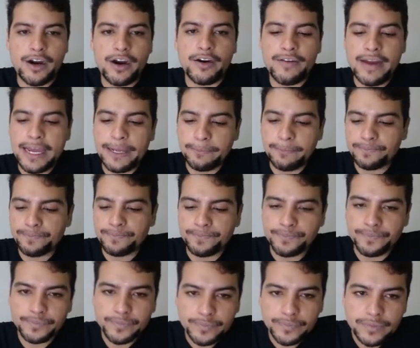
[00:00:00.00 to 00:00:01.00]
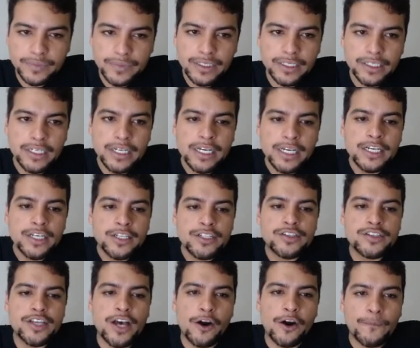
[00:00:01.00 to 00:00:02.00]
all right?
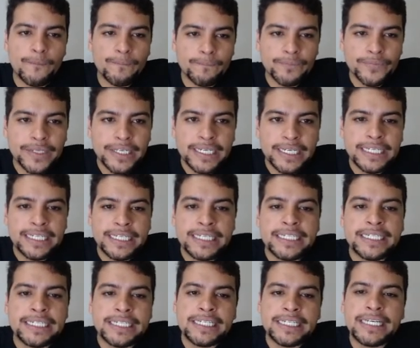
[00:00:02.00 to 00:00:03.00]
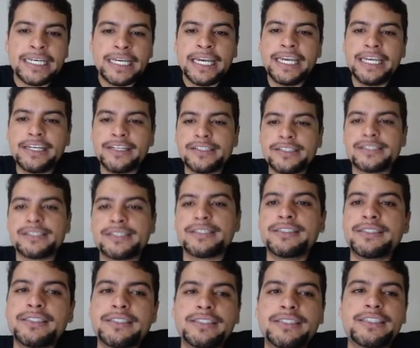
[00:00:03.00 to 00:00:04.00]
So, here's
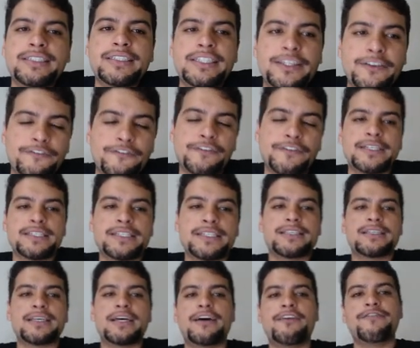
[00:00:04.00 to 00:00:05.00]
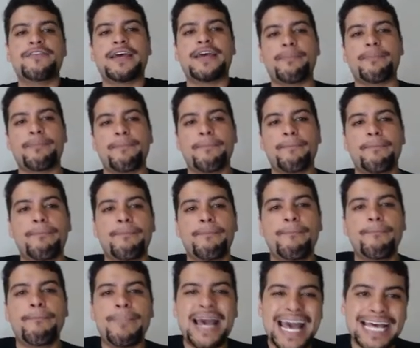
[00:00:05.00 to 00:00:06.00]
the difference of them.
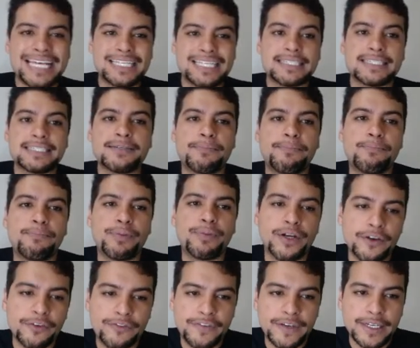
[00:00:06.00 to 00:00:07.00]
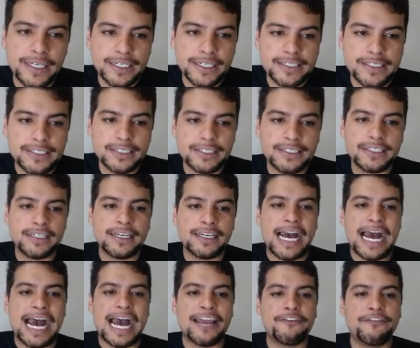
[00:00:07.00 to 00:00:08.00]
Past perfect.
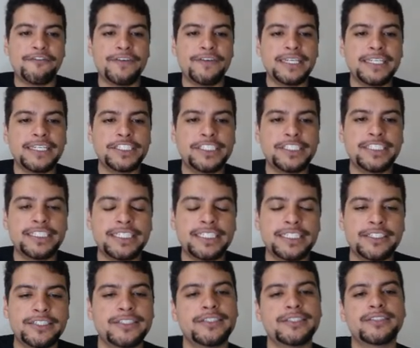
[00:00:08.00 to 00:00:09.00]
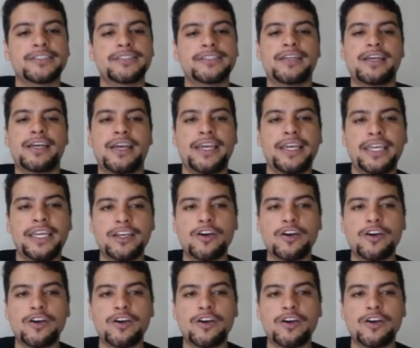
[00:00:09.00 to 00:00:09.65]
I finished dinner, he